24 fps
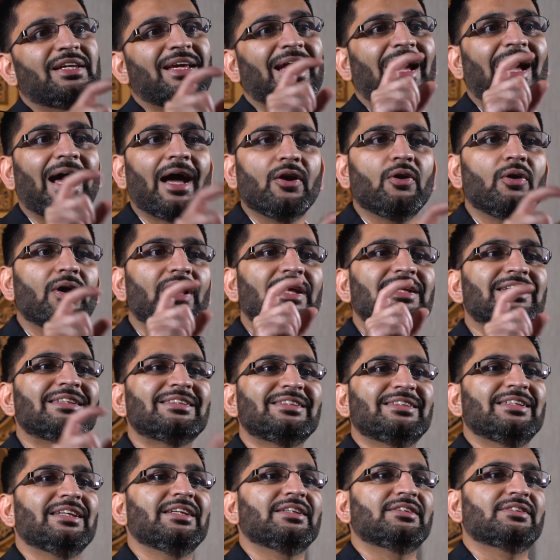cannot
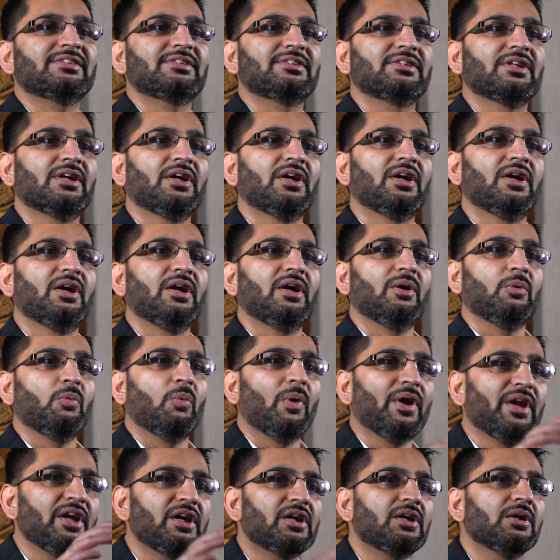exist
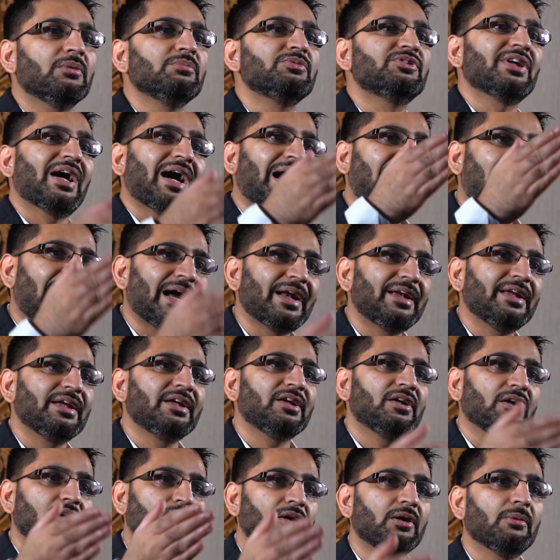when it comes to
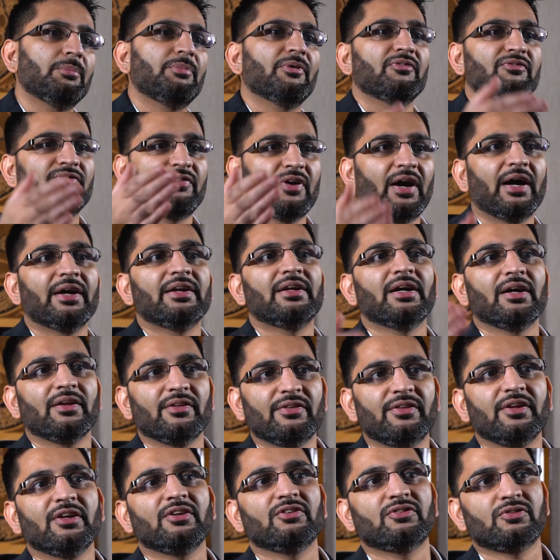adding up finite
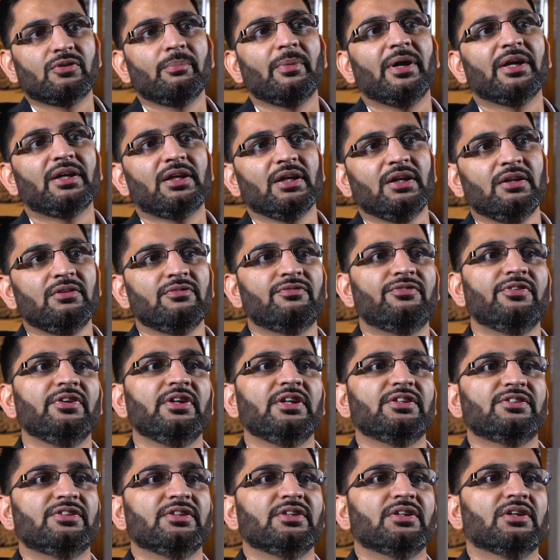things to make
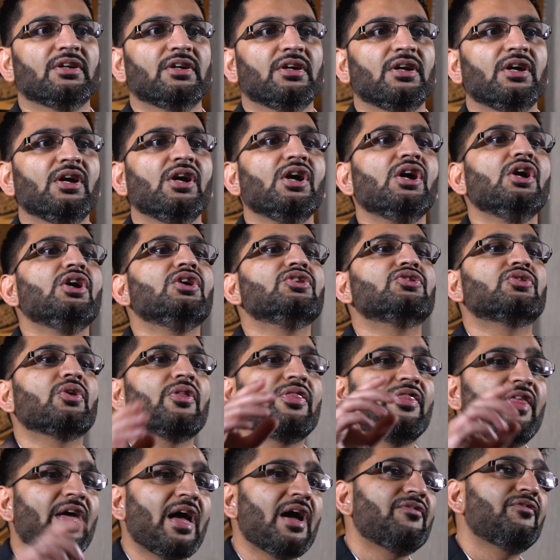infinity. So
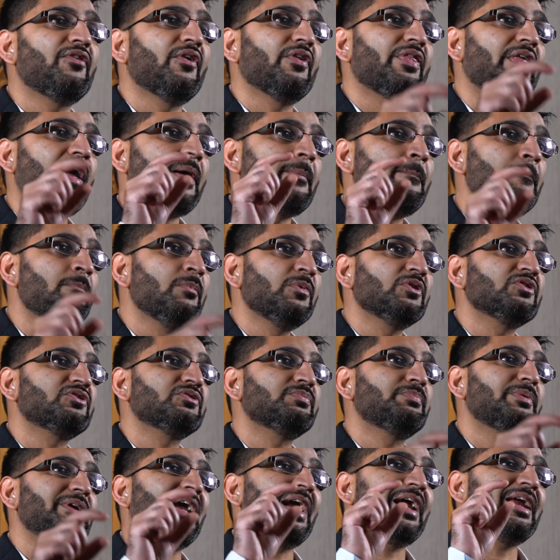therefore there
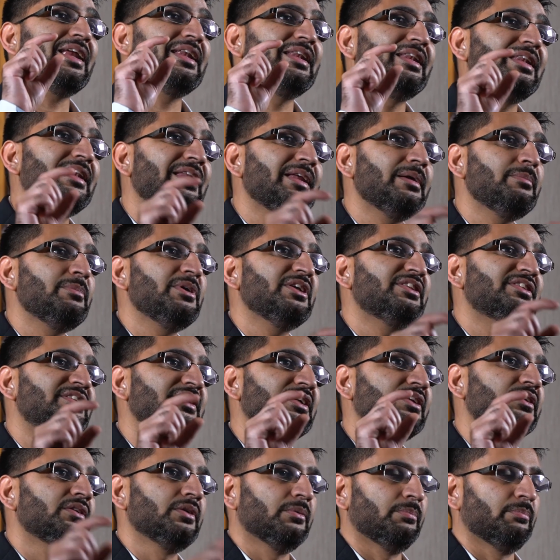must be a
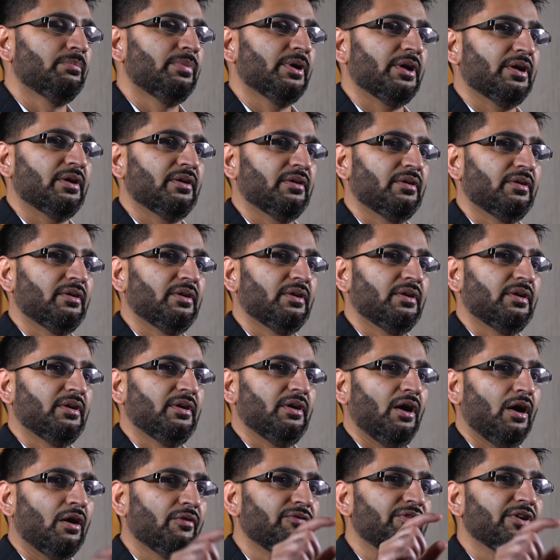limited number
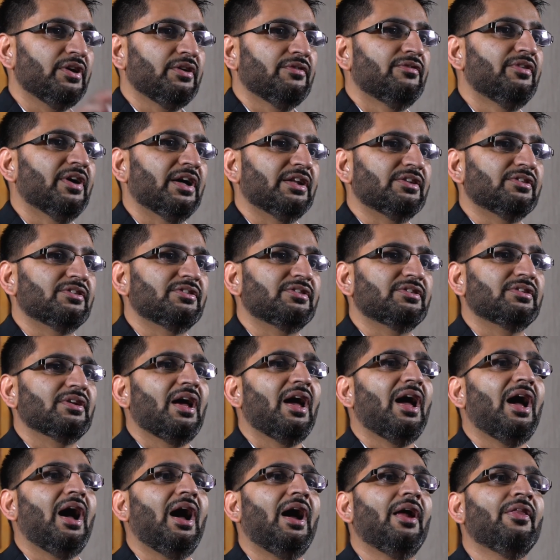of events
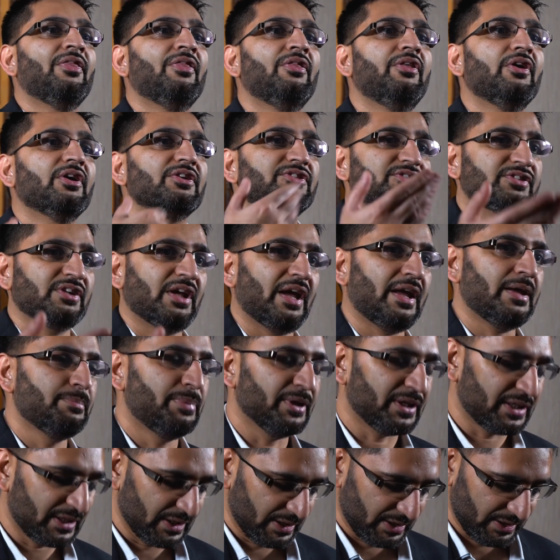and thus a
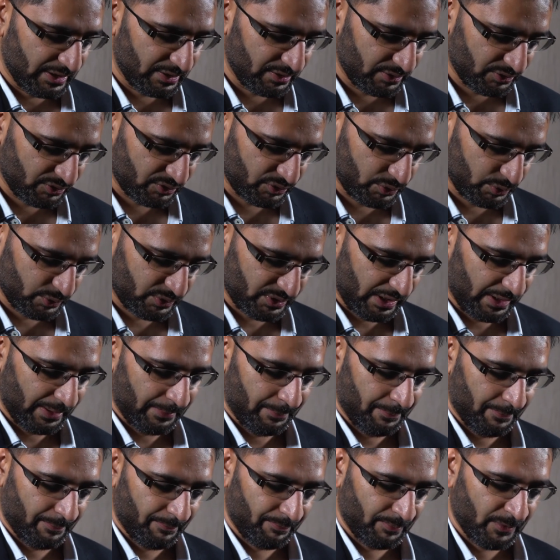beginning to
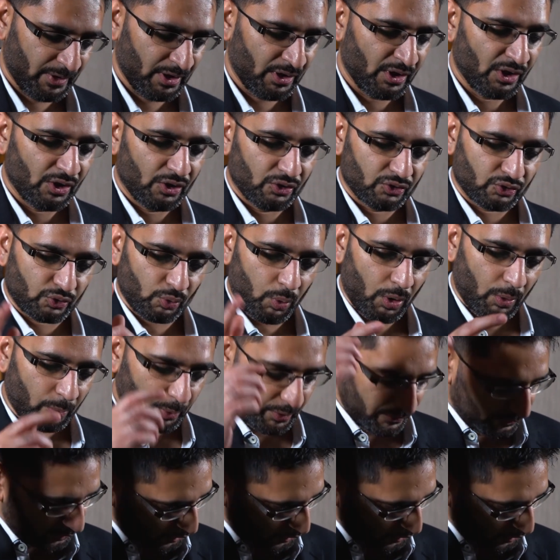time. So what we've